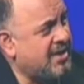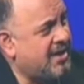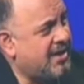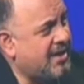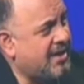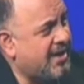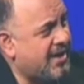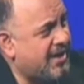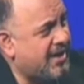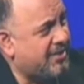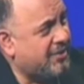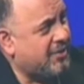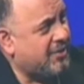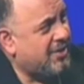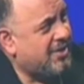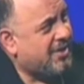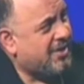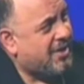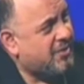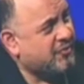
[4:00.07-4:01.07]
And
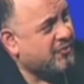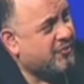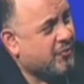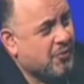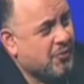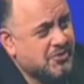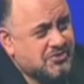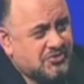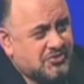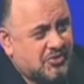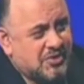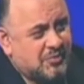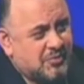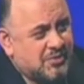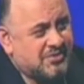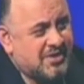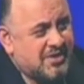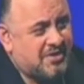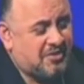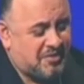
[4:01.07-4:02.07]
unfortunately,
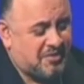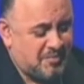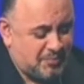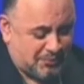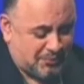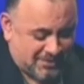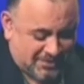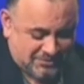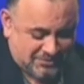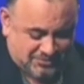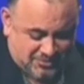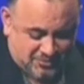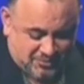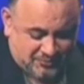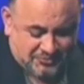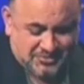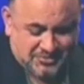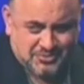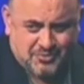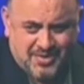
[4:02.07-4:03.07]
with dental implant
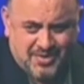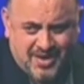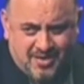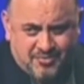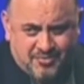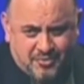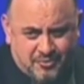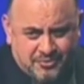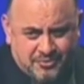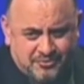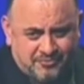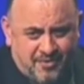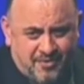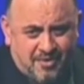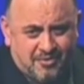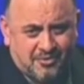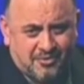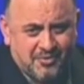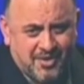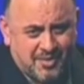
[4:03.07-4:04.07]
surfaces, we haven't always
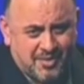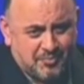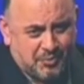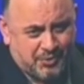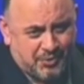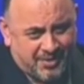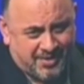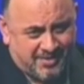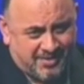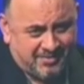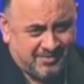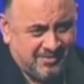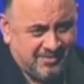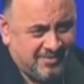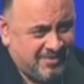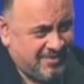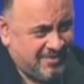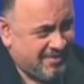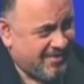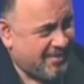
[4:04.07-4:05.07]
followed that plan,
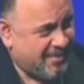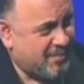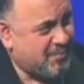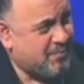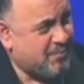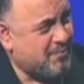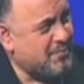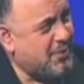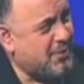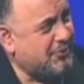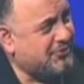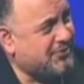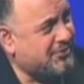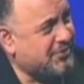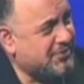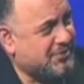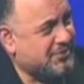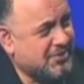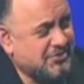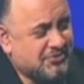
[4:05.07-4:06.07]
and most of
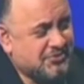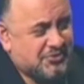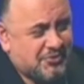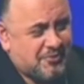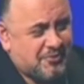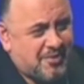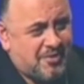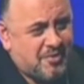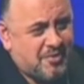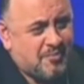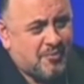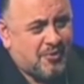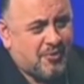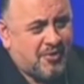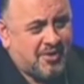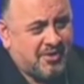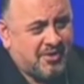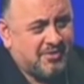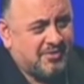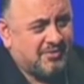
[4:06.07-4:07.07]
the things that are on the
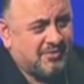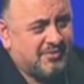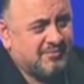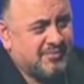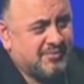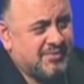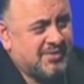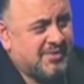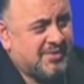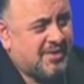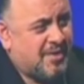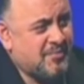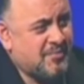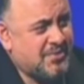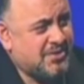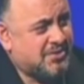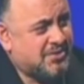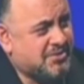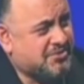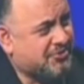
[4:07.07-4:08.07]
market, and I'm
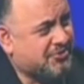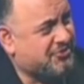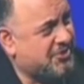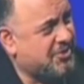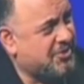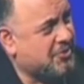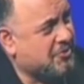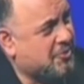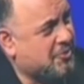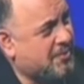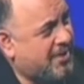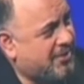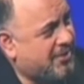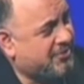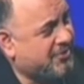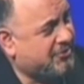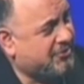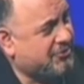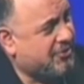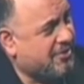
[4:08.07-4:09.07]
being a little cynical
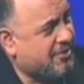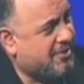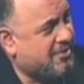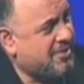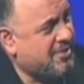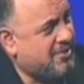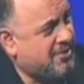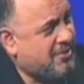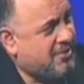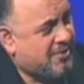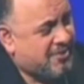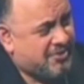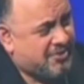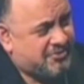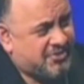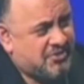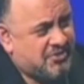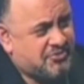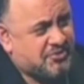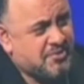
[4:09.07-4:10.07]
about this, are
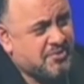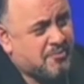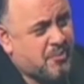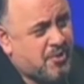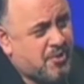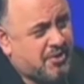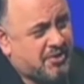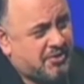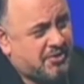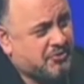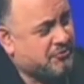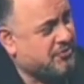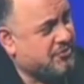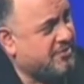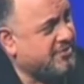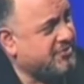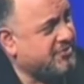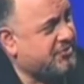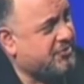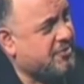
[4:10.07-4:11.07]
essentially
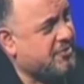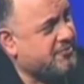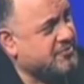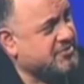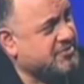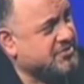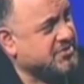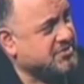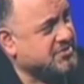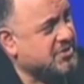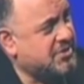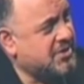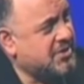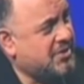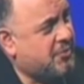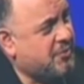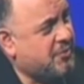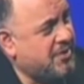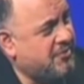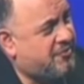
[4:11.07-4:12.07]
marketing-driven surfaces.
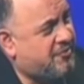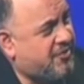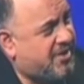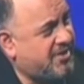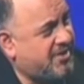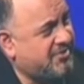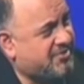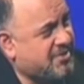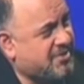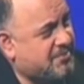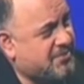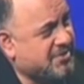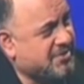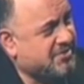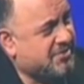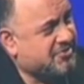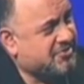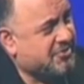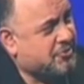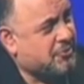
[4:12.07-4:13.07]
We find something
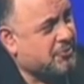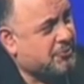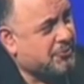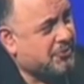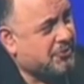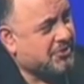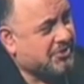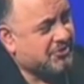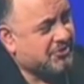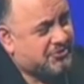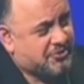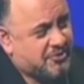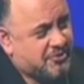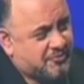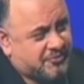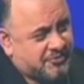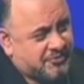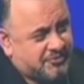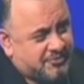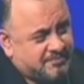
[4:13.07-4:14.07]
that's a cool-looking
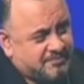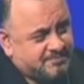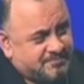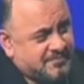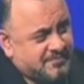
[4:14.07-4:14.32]
surface.